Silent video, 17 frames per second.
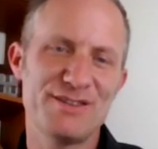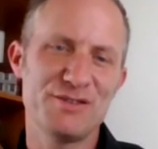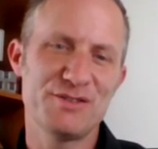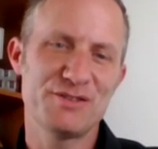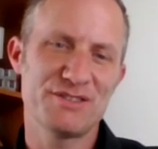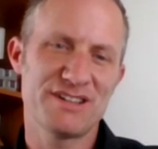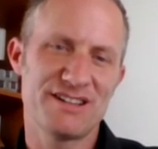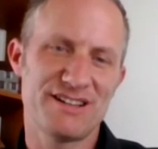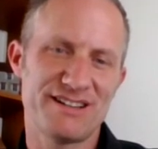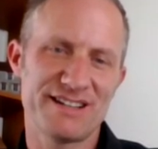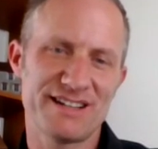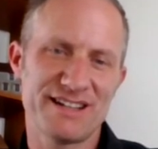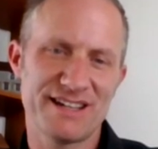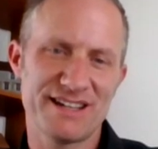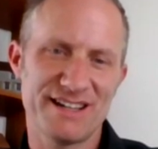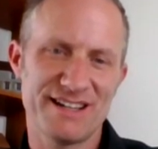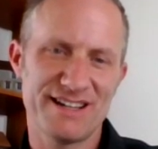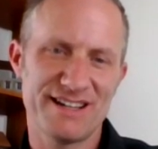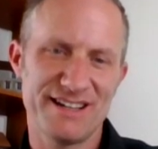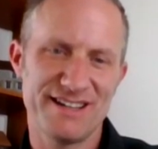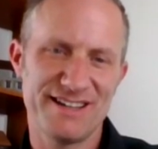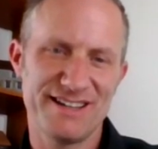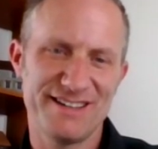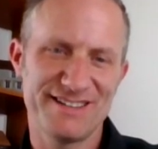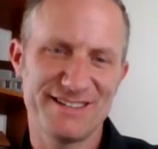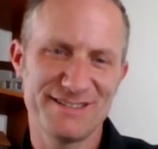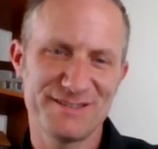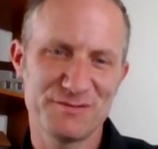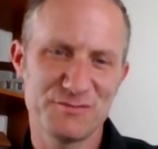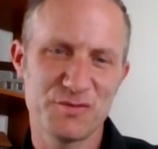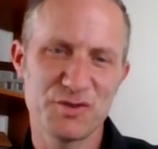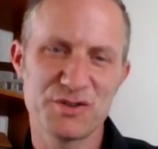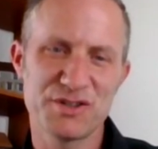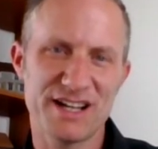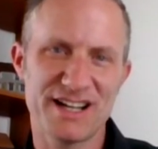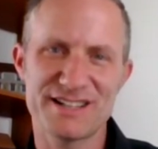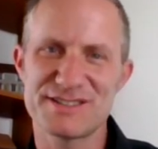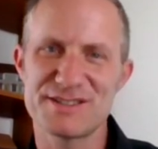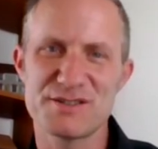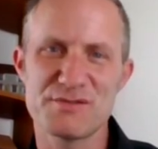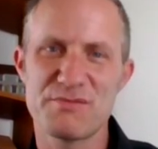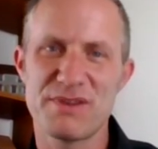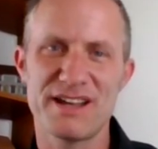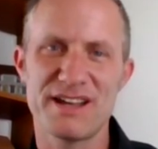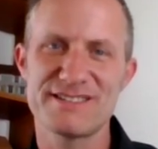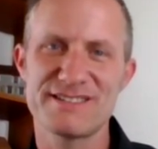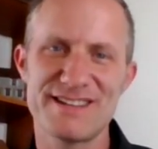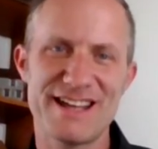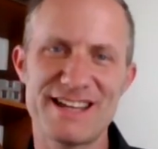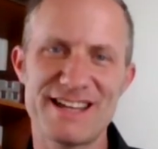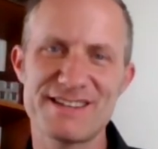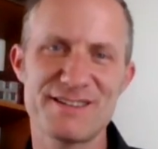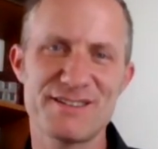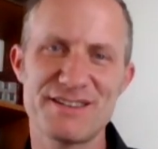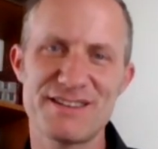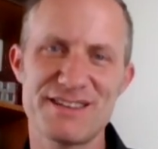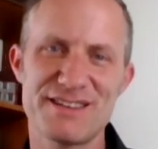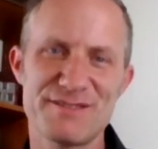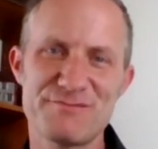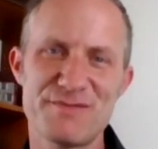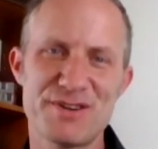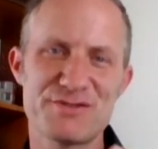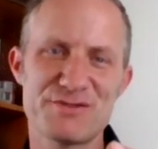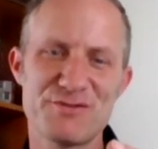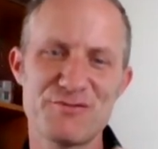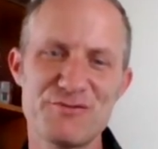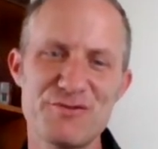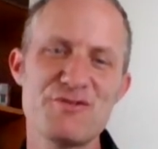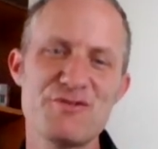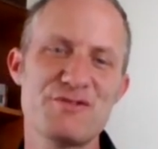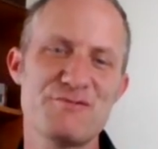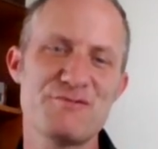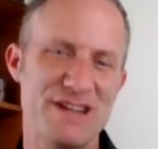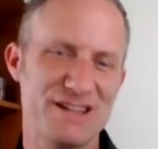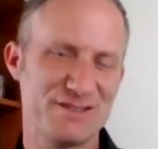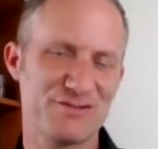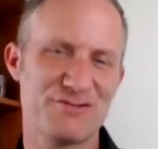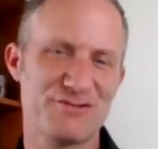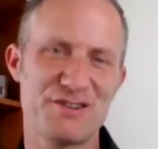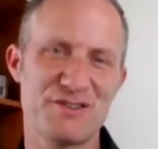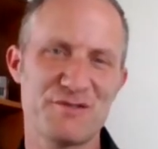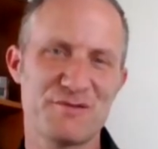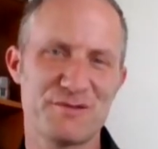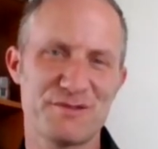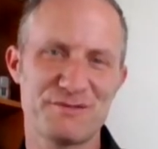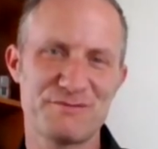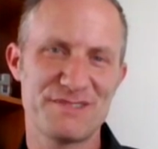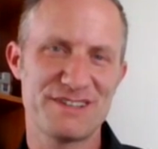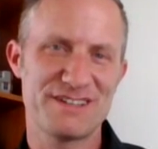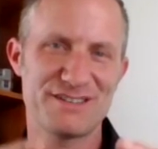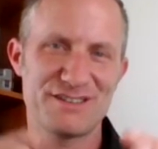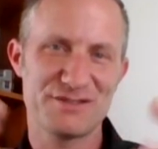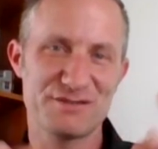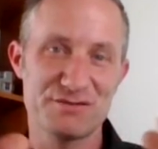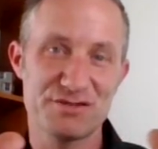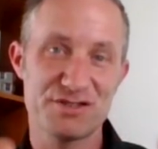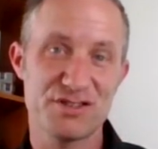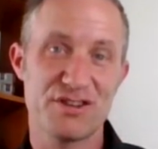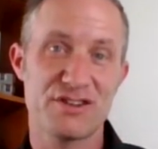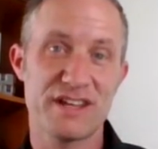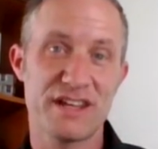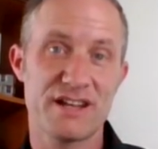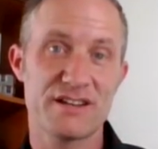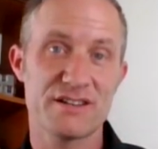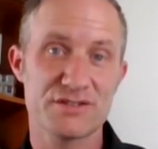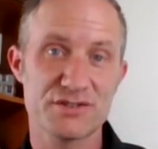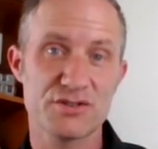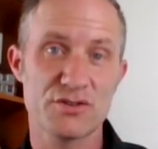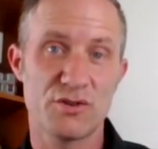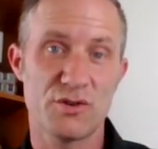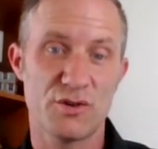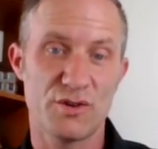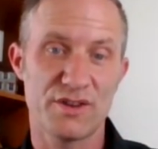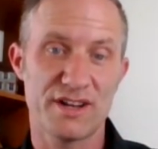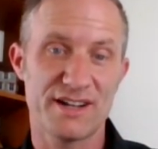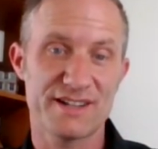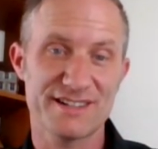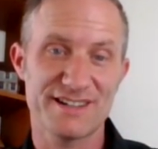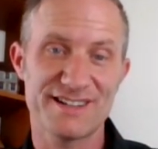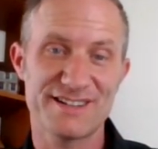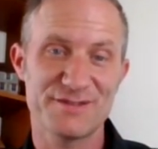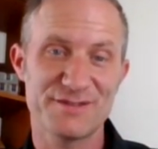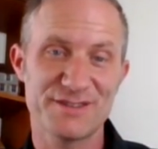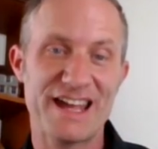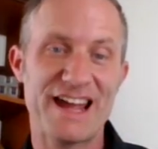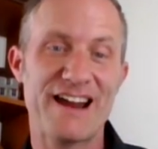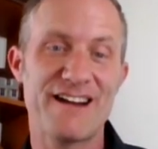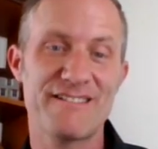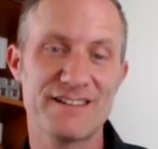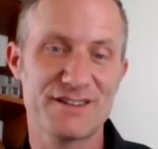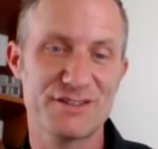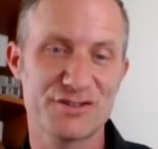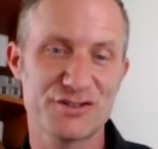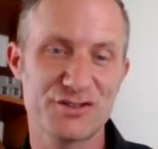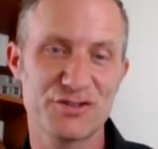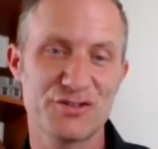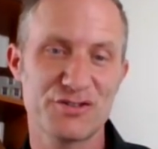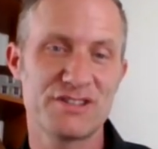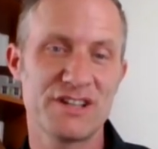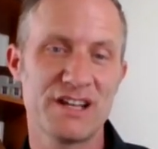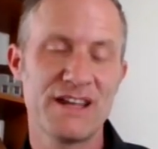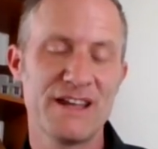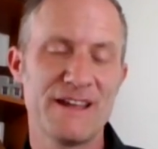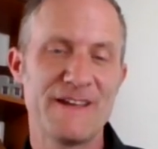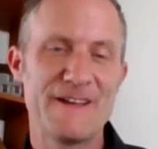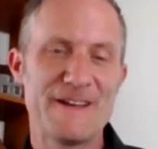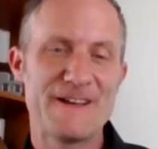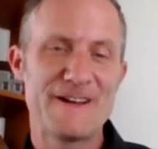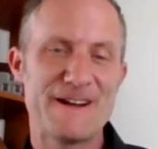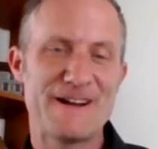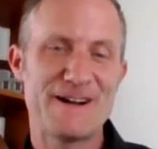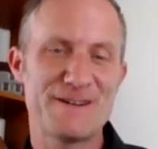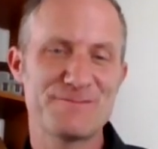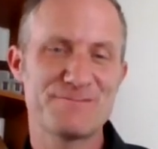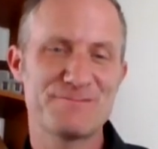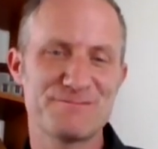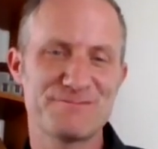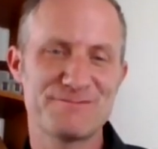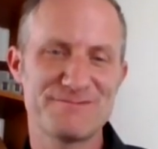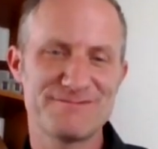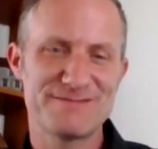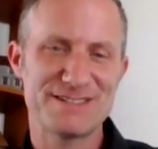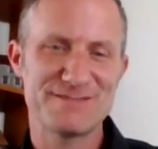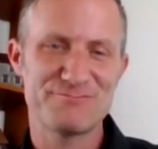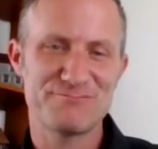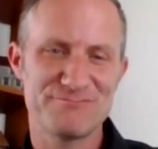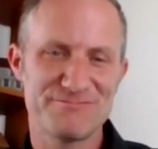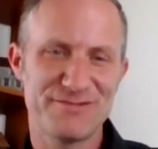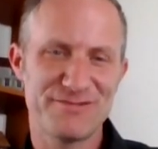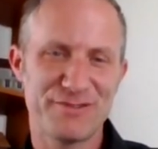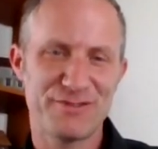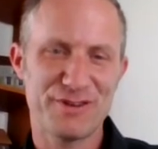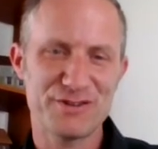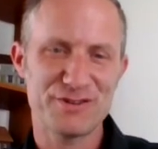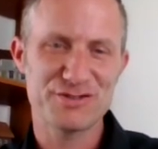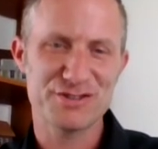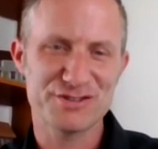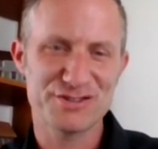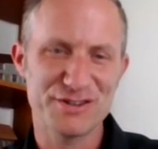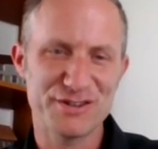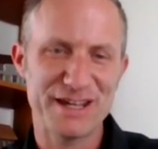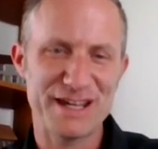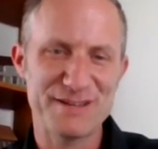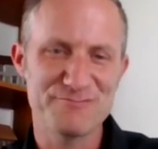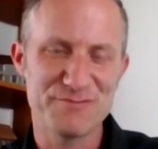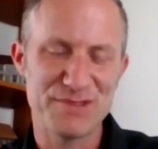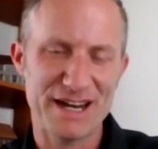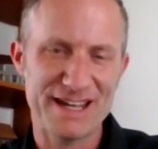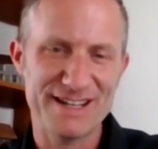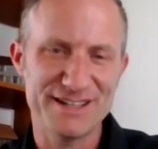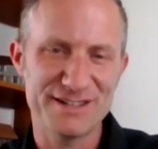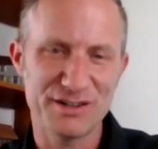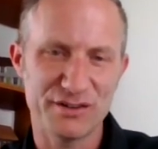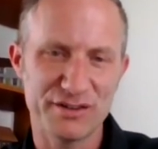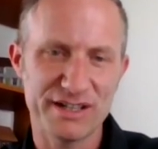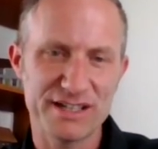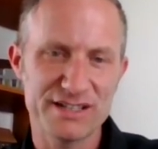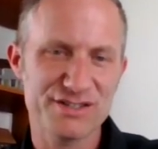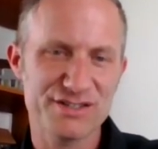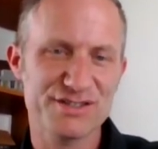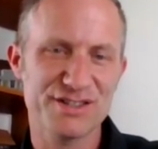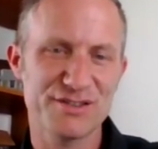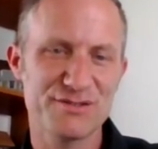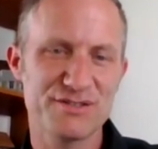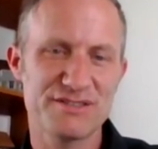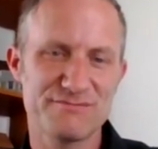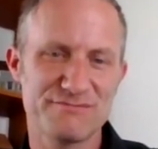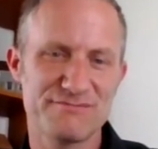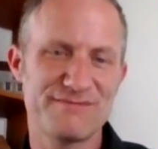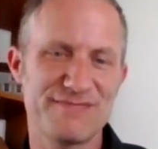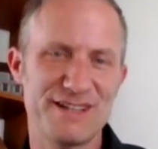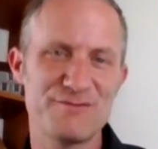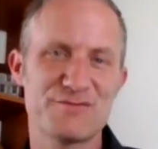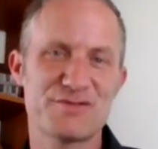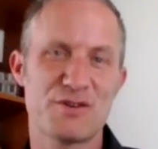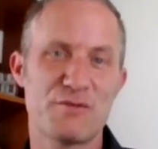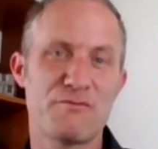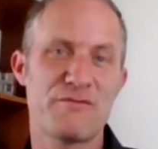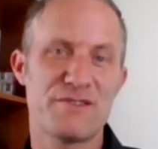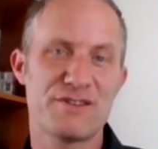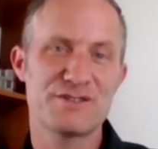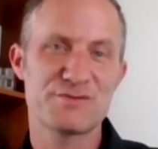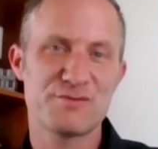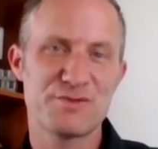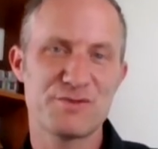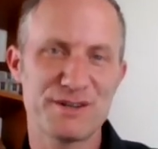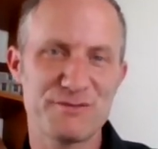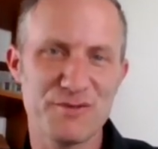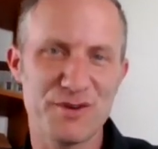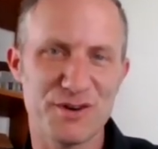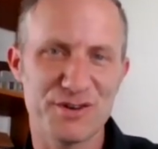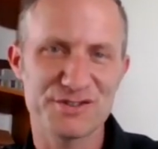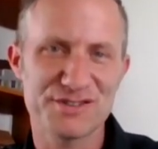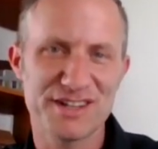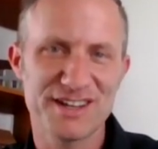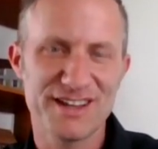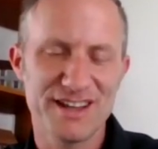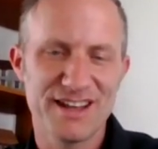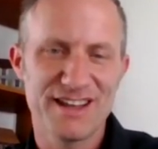it look like a woodcutter's place, it had the most rudimentary of little circular saw that I'd kind of caricatured, with a ferocious looking blade on it, just so that it was obvious what it was.